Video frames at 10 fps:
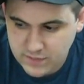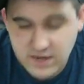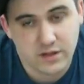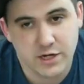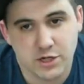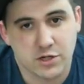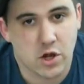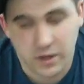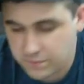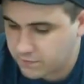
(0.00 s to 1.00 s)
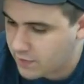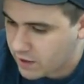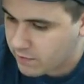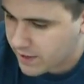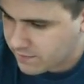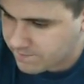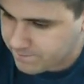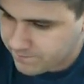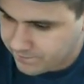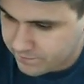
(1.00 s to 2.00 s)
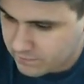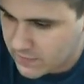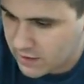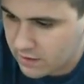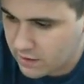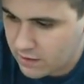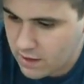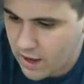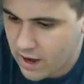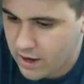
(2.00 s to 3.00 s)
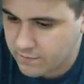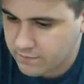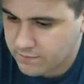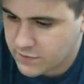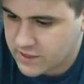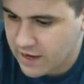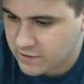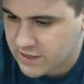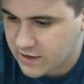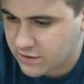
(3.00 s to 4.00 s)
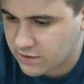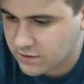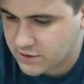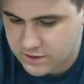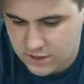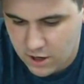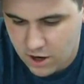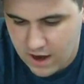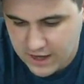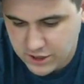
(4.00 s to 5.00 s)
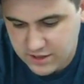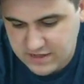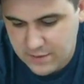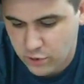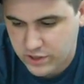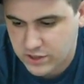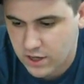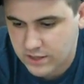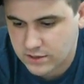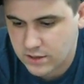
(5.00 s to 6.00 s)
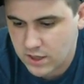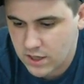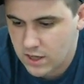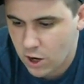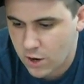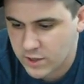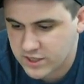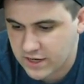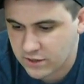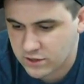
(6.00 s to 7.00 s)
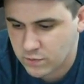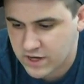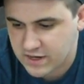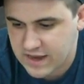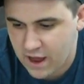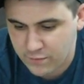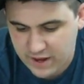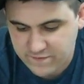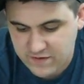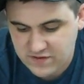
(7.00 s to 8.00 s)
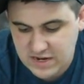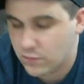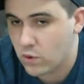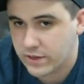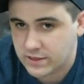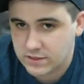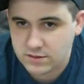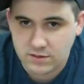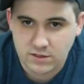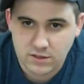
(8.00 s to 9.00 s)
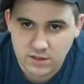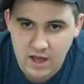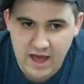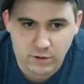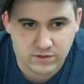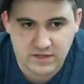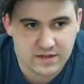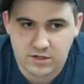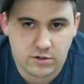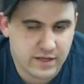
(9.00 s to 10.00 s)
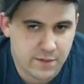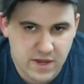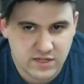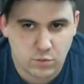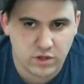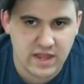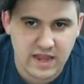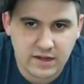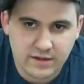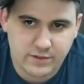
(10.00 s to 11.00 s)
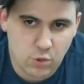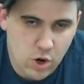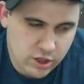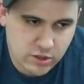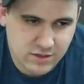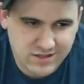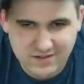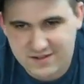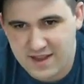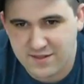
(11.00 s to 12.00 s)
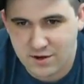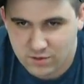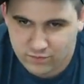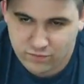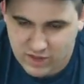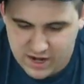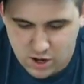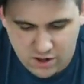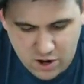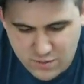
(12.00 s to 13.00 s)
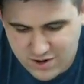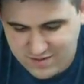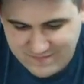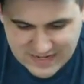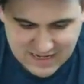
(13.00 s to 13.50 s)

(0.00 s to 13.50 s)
Penal Legion's gone, by the way. Okay. Um, scout sentinels are actually the same points cost. Armored sentinels went down by 15 points. I don't. I still don't think it makes them worth taking because they're walkers and they're light armored.